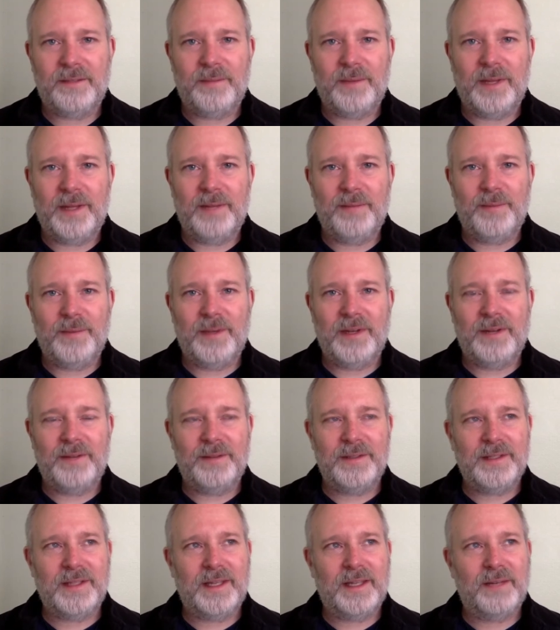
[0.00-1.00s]
but it
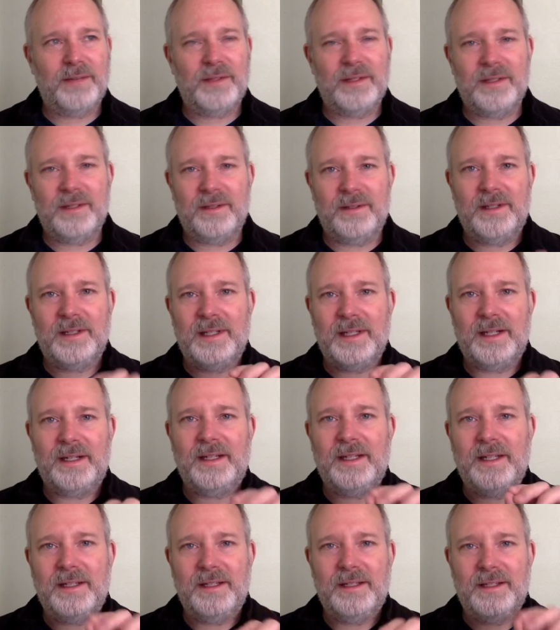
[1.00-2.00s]
was like, it was so
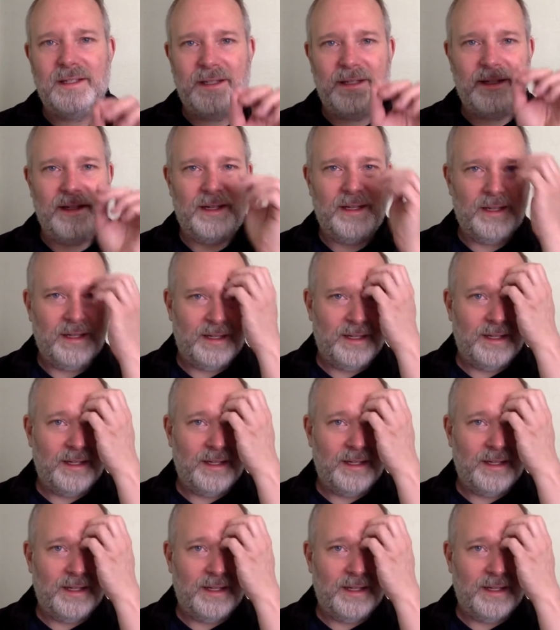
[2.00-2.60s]
clear he couldn't.